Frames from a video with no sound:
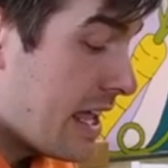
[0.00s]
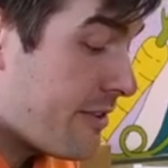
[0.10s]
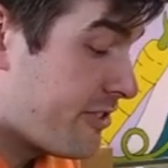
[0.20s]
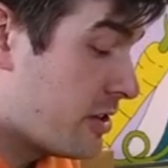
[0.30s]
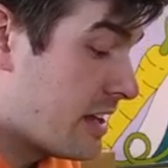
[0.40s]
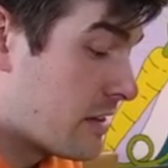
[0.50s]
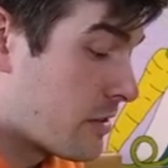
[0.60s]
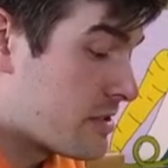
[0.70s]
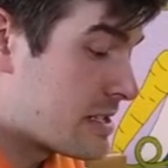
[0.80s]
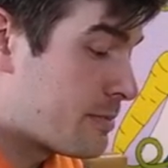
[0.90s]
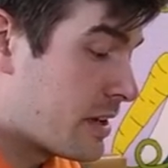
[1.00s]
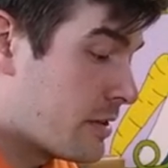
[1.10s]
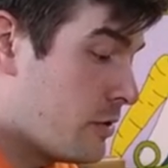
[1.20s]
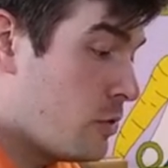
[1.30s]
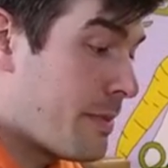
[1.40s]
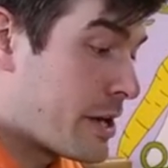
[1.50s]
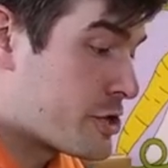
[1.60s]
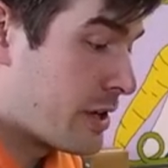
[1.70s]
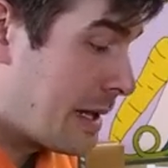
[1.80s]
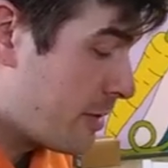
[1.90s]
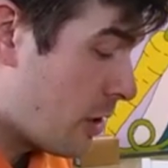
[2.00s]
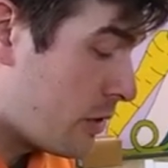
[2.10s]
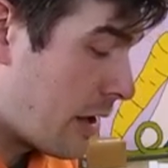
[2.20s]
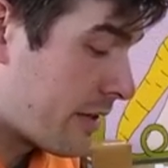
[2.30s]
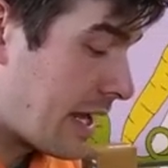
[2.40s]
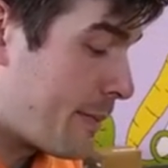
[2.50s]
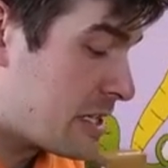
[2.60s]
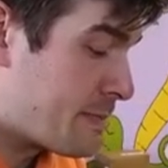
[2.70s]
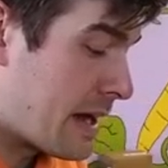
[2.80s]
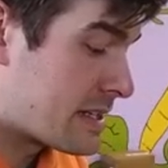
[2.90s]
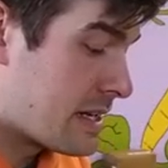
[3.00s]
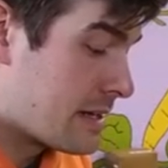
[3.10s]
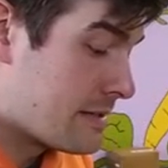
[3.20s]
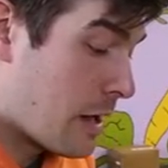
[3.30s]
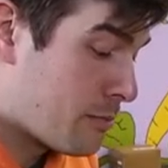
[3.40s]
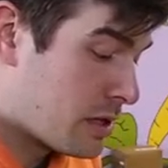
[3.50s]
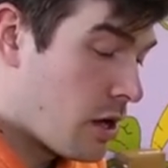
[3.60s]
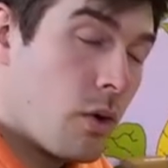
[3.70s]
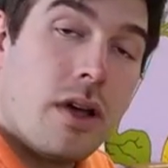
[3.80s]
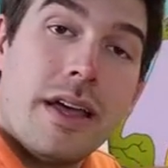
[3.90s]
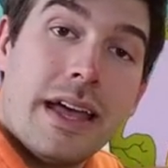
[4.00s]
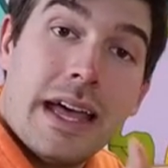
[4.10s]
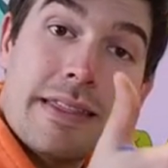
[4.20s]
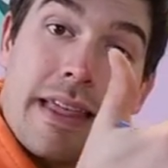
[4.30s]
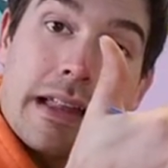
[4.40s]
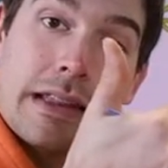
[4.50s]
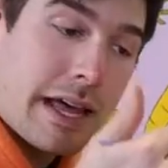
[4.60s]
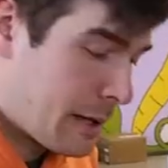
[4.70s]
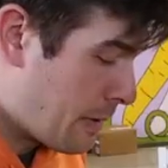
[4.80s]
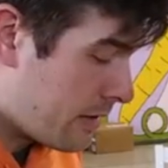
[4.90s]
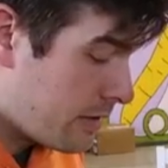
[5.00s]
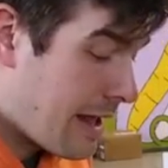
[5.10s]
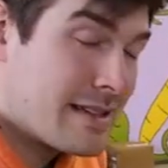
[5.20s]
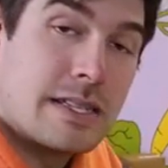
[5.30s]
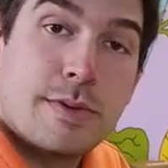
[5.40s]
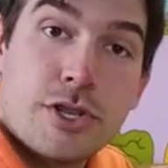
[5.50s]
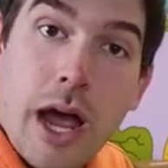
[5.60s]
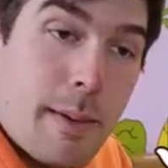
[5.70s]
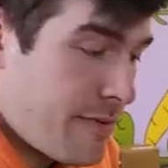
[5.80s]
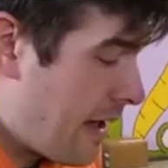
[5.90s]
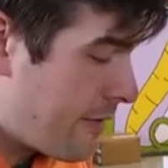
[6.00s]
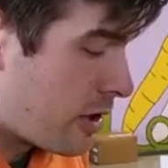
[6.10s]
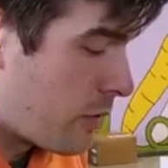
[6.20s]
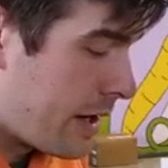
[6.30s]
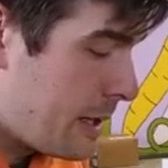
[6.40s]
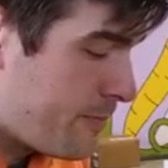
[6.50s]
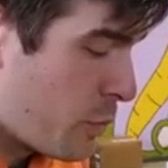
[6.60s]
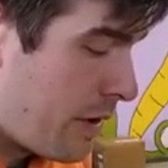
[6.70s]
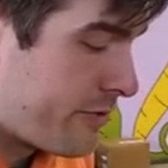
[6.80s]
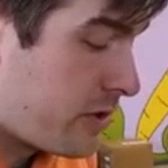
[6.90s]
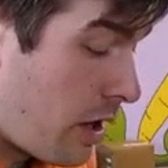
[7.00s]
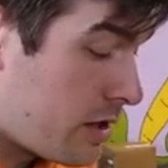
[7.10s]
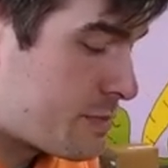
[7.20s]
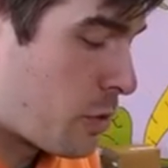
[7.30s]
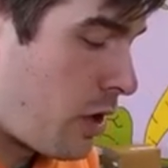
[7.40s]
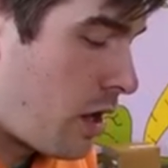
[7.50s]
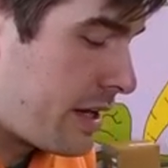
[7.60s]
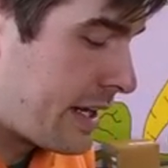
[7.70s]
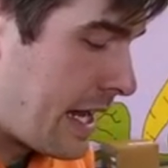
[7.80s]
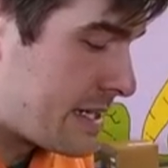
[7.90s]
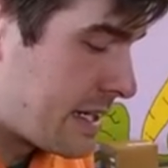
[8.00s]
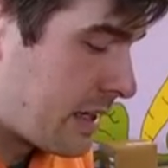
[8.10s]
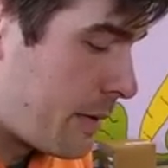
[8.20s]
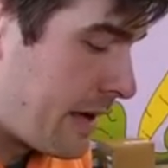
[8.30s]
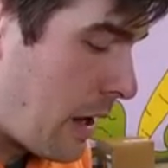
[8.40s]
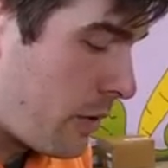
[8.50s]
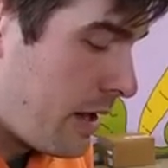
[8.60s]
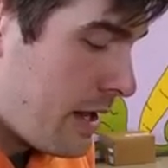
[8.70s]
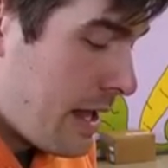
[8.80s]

If you did learn something new, make sure you let me know down in the comments box down below hit that like button and subscribe if you haven't already. We have tons more gardening content coming out.